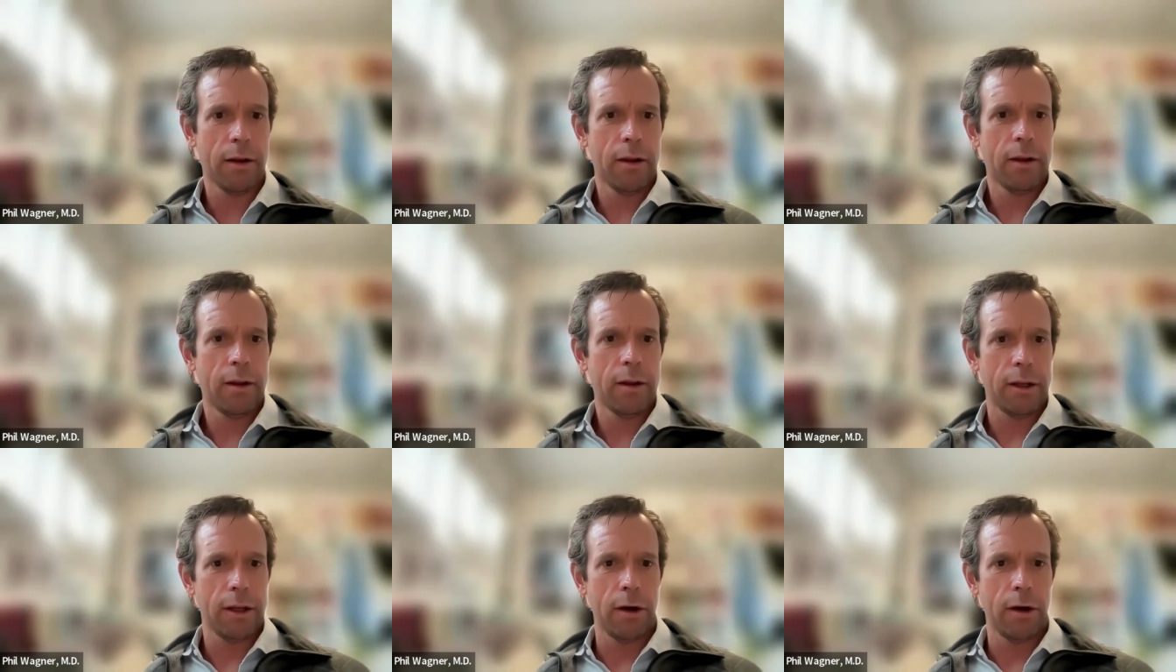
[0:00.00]

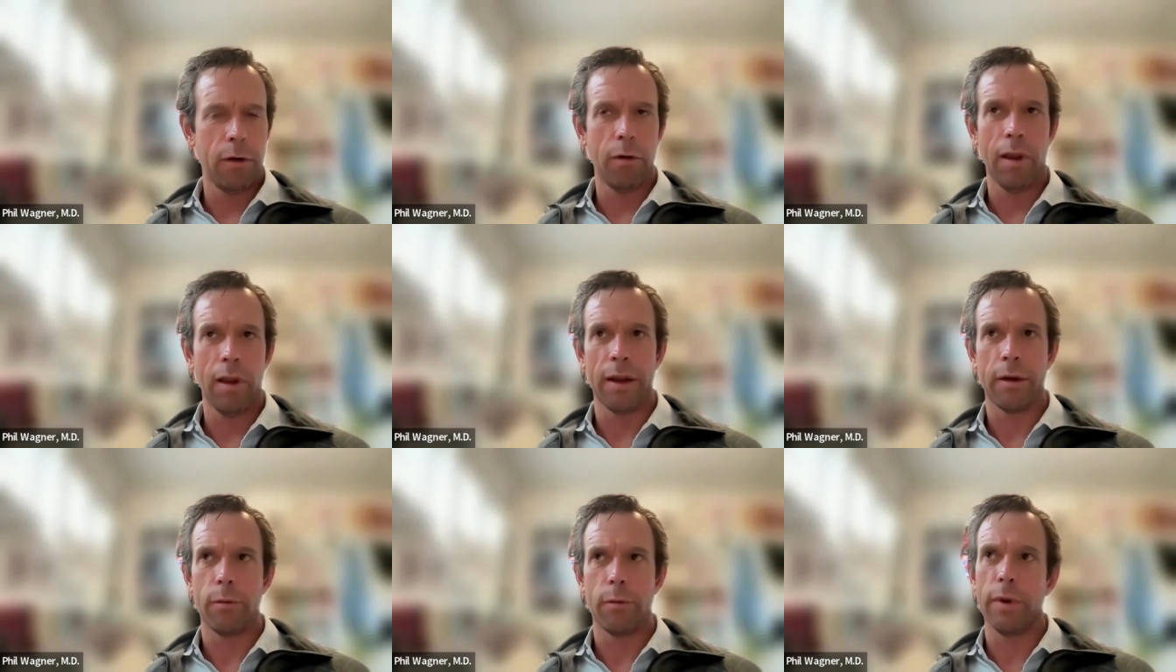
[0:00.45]
You know,
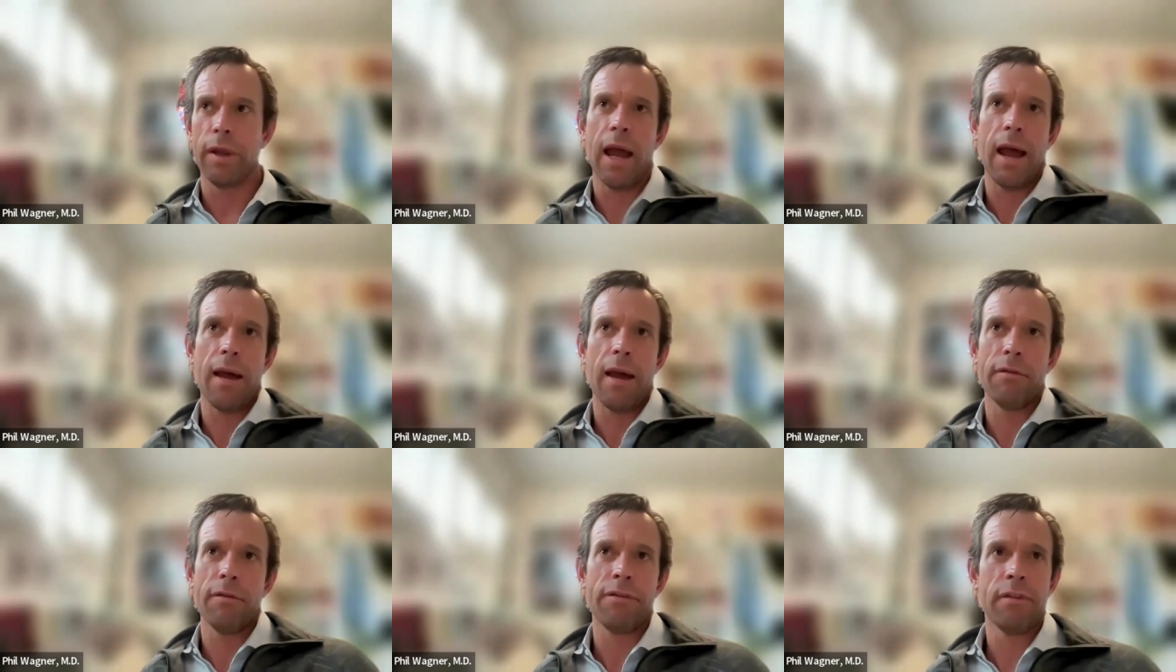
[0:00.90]
like we
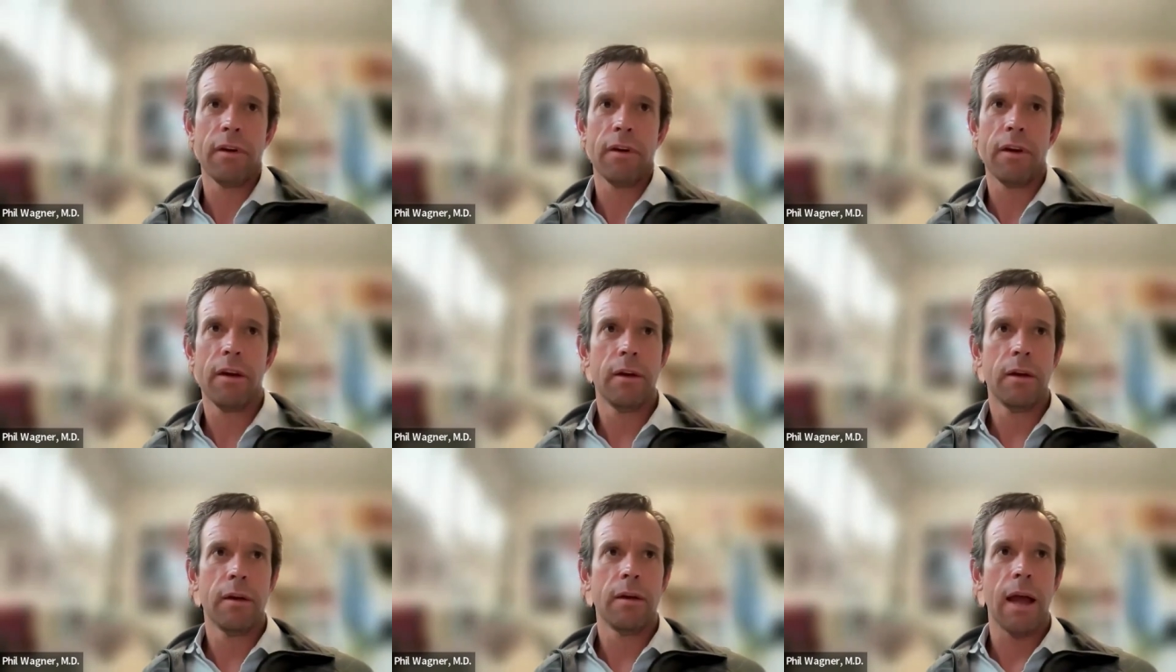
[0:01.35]
have
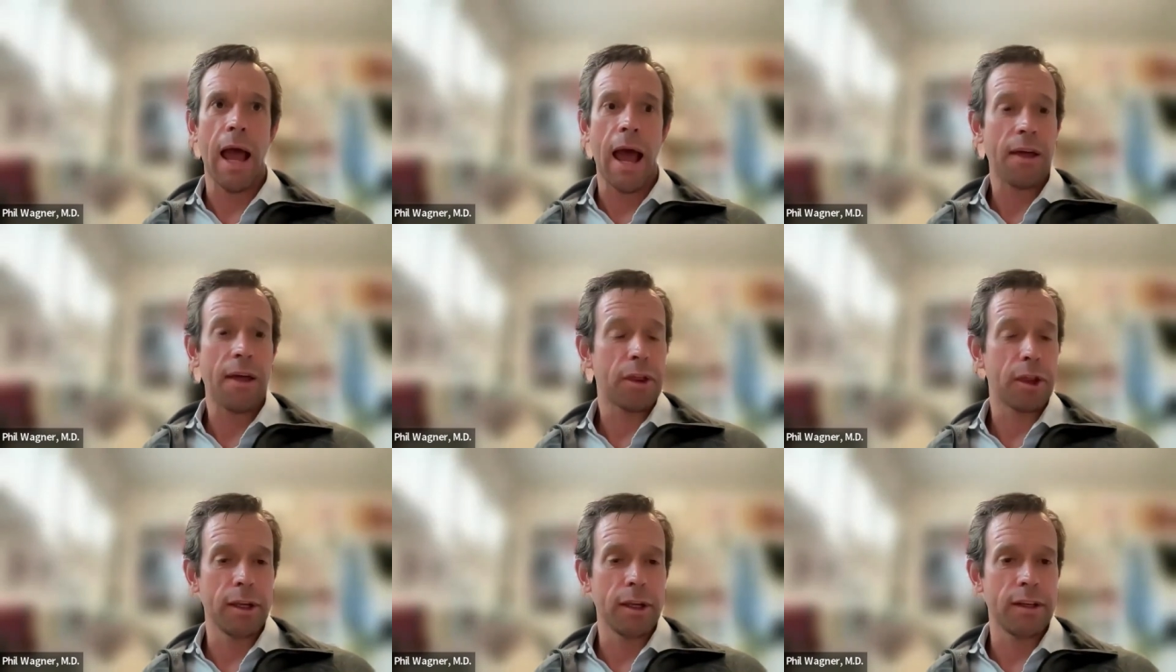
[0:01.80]

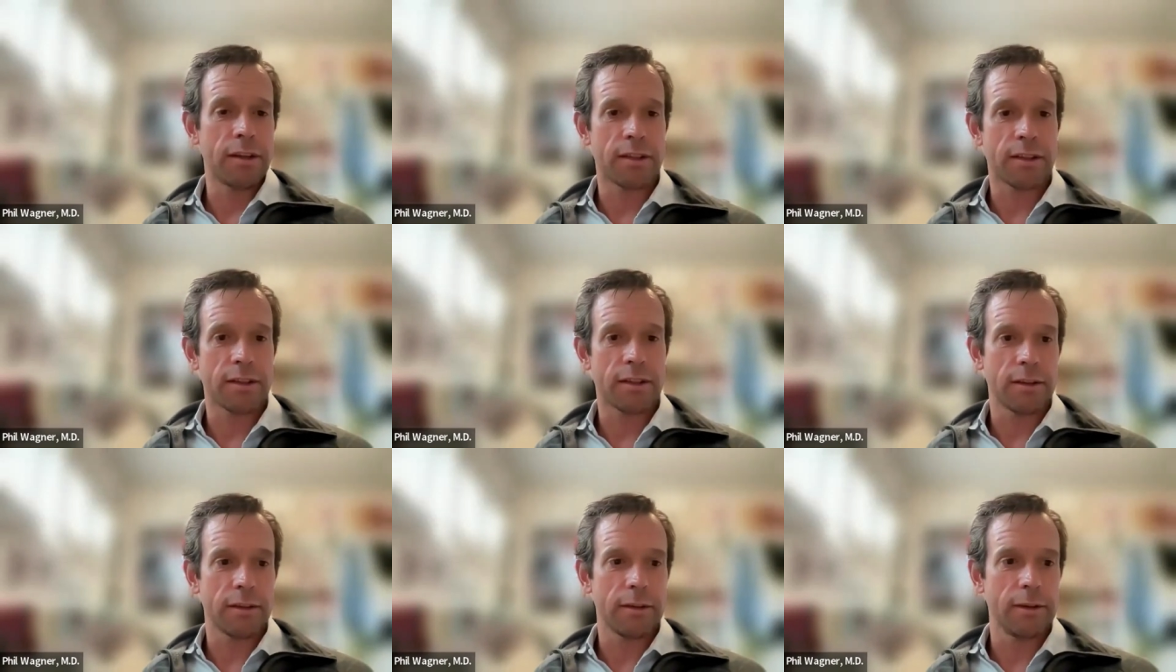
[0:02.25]

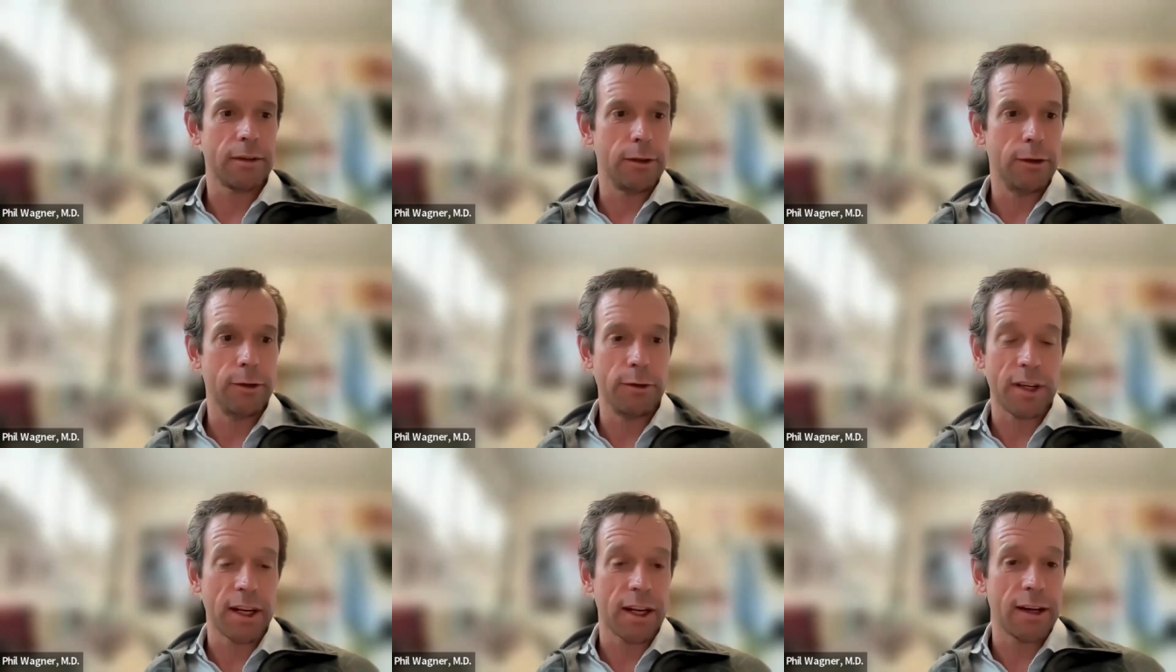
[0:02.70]
athletes
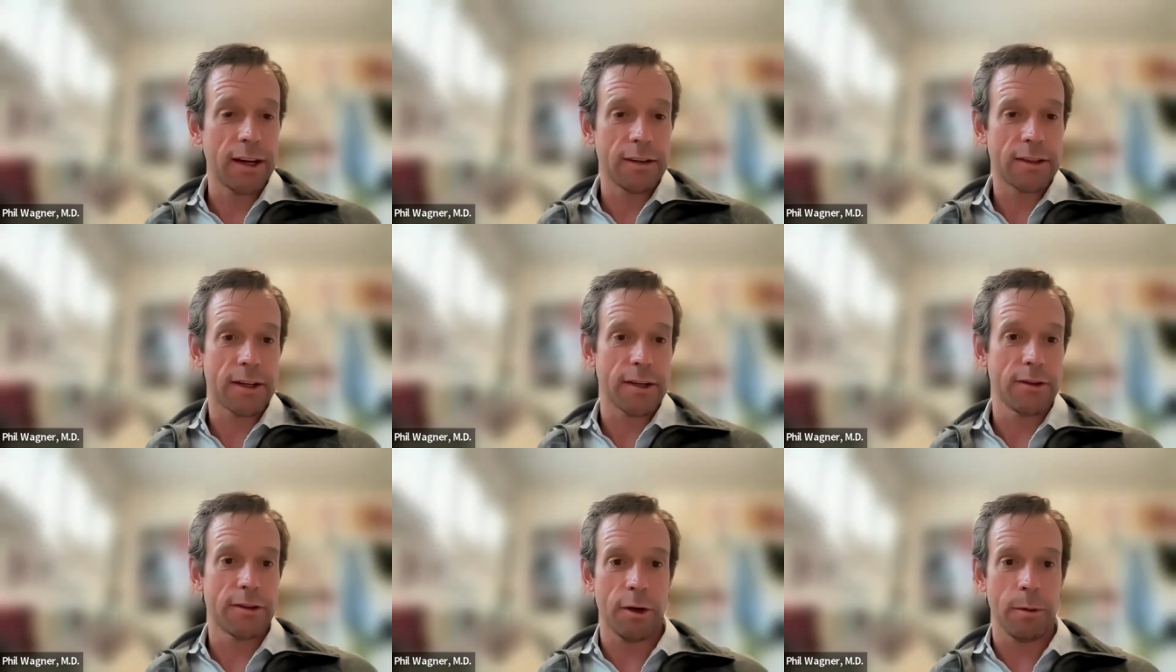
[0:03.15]
using it as
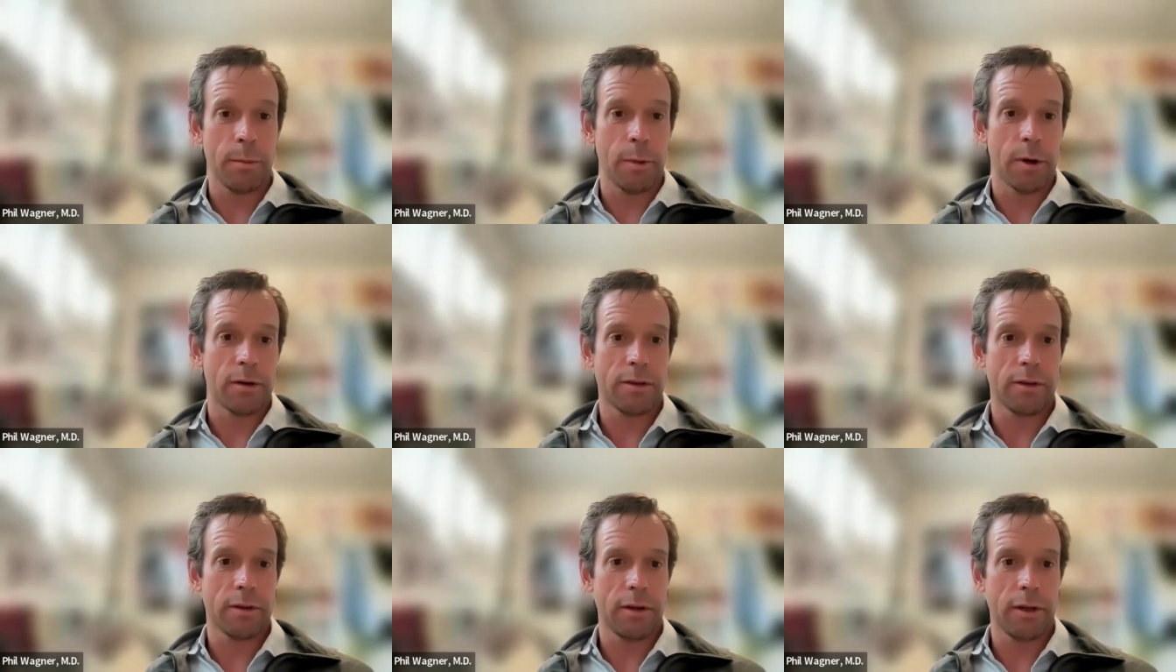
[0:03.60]
consumers,